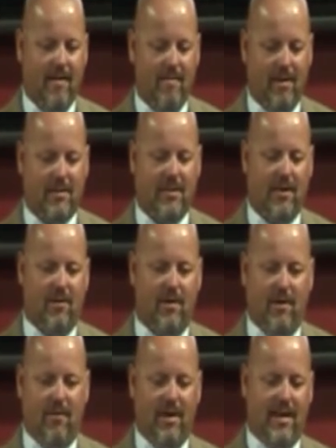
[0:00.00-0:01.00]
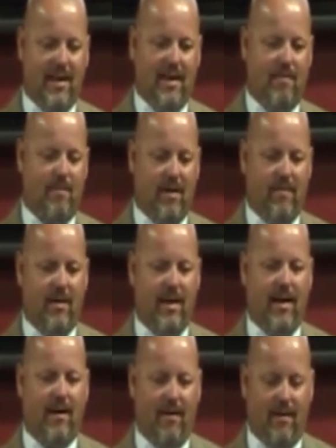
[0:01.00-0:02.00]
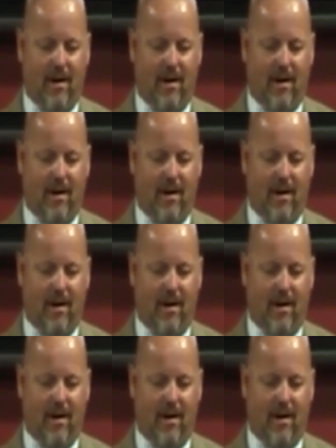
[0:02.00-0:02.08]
But you know what? We can get up every day, and our,